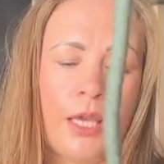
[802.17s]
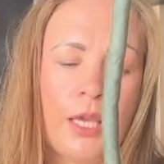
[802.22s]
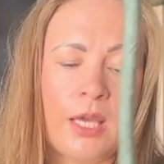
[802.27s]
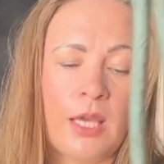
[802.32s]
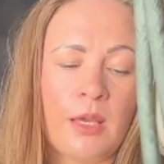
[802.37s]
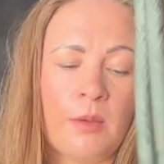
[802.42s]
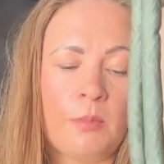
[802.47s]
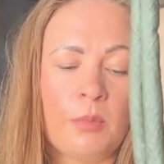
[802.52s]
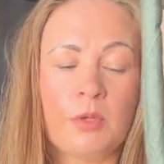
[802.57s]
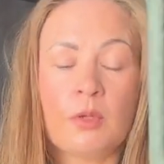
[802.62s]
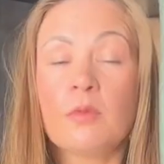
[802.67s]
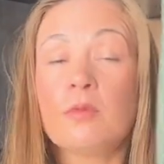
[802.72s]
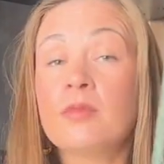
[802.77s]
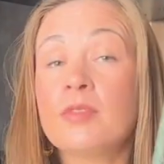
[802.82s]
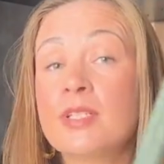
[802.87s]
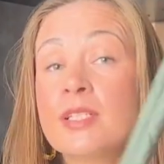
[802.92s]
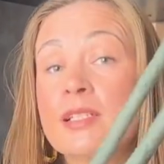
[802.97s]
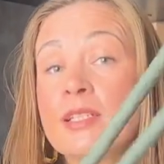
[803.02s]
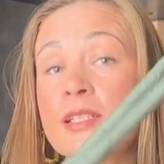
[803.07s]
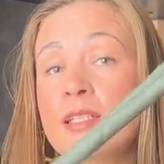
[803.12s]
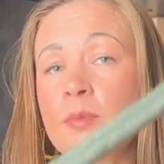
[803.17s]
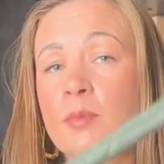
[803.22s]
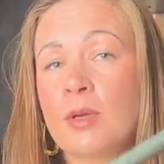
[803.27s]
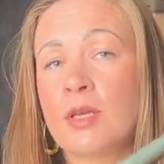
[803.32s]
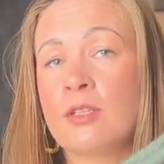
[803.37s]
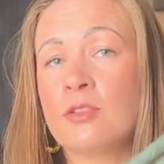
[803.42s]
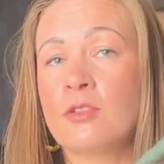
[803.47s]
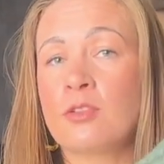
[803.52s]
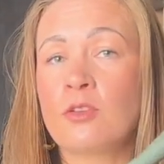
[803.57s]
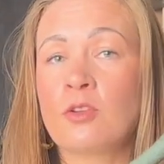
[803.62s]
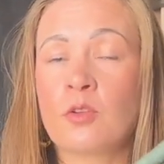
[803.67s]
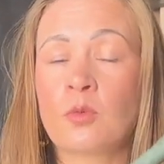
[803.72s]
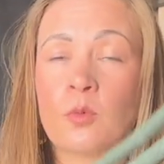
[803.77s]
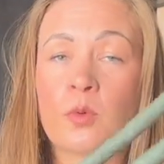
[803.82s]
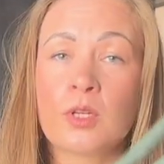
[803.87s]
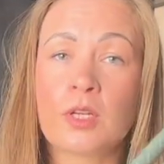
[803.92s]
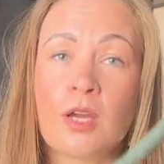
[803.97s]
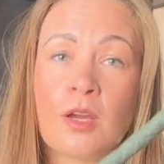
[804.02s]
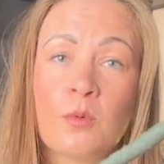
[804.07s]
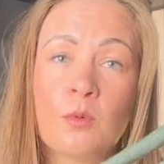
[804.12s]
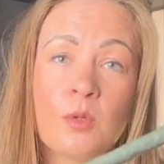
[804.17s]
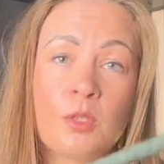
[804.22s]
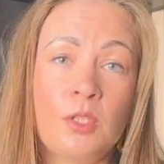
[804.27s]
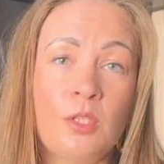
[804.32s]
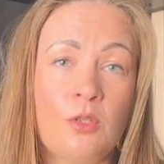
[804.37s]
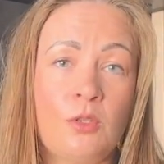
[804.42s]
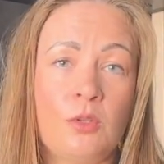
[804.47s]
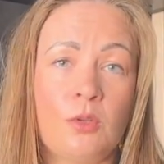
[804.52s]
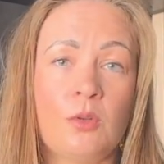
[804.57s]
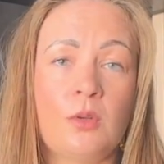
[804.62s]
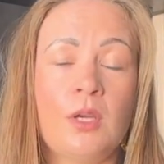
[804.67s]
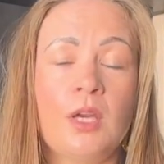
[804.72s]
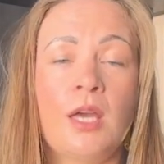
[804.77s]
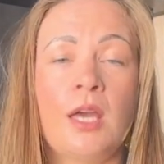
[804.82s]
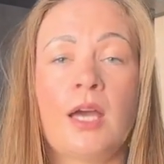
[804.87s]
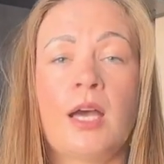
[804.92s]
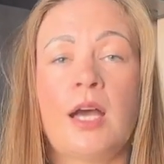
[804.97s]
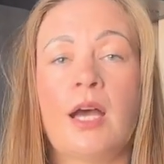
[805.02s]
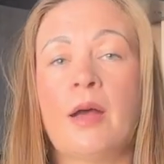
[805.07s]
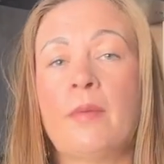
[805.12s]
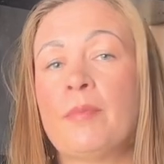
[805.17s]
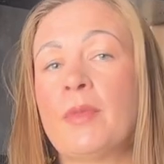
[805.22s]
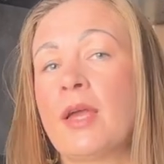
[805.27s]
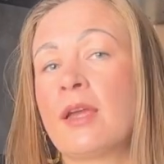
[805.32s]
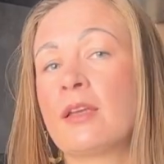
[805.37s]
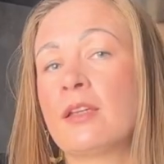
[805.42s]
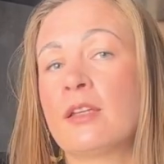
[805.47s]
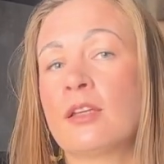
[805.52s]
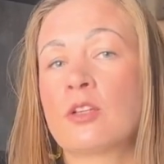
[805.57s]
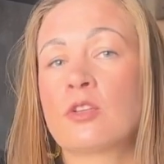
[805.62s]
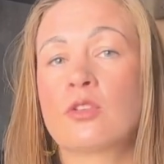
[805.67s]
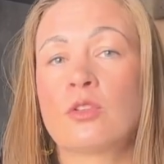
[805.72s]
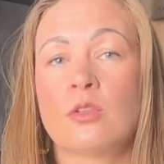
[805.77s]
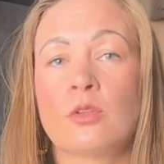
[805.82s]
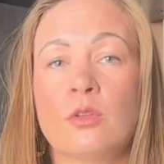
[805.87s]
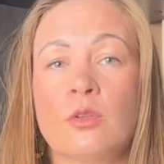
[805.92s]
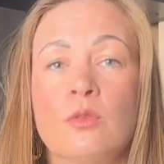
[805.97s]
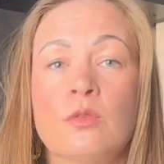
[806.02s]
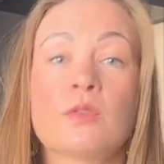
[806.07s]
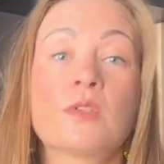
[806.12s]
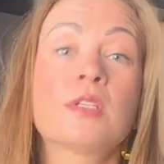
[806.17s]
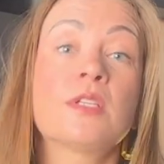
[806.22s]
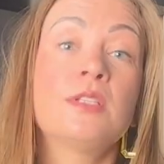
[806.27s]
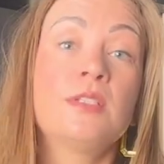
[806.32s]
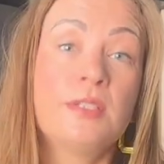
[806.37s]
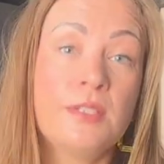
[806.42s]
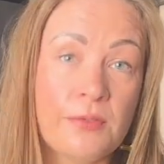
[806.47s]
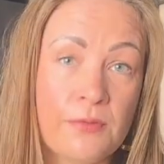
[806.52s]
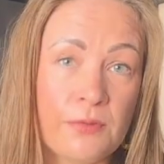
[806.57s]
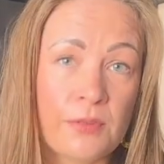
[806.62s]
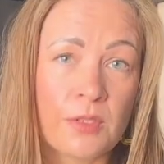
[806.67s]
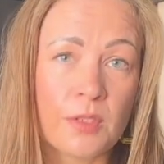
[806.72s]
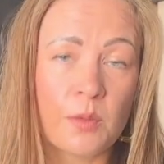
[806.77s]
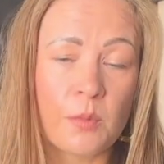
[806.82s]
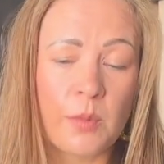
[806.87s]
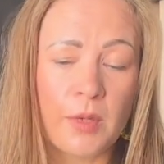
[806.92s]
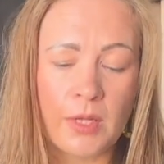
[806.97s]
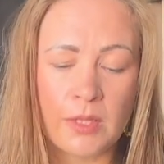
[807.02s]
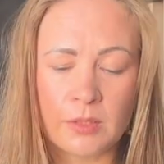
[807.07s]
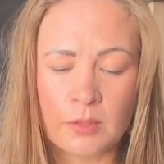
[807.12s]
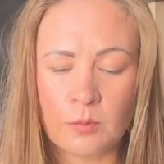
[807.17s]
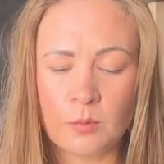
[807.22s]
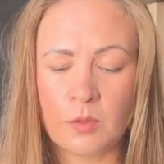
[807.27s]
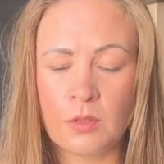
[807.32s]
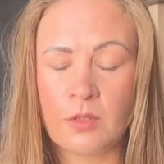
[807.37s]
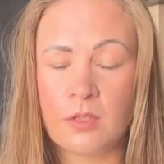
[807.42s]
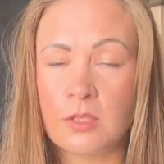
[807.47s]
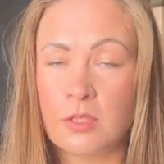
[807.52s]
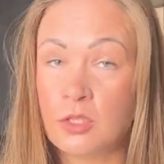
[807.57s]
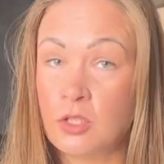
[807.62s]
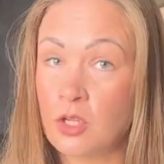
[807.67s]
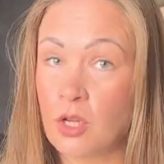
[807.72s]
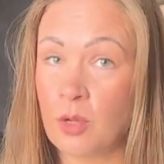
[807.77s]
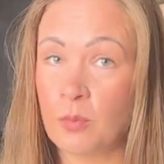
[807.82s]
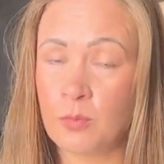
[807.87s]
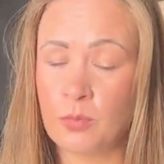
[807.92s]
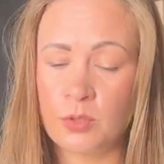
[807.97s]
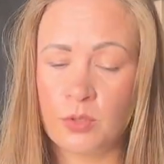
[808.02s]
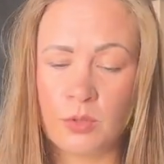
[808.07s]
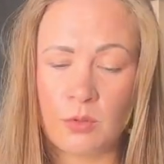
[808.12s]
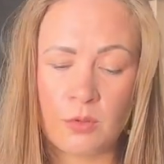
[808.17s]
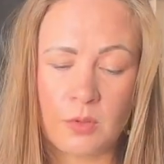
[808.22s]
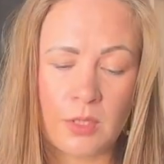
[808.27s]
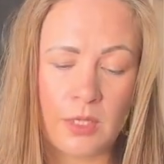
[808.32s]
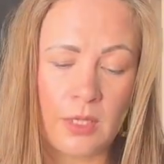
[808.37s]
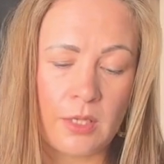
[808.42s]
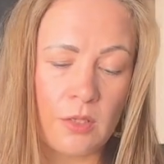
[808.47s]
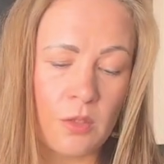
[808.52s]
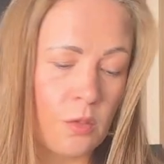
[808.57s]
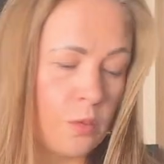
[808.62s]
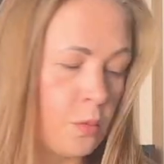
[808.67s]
But obviously, depending on what I want to do, I can actually use a different belt with this jumpsuit as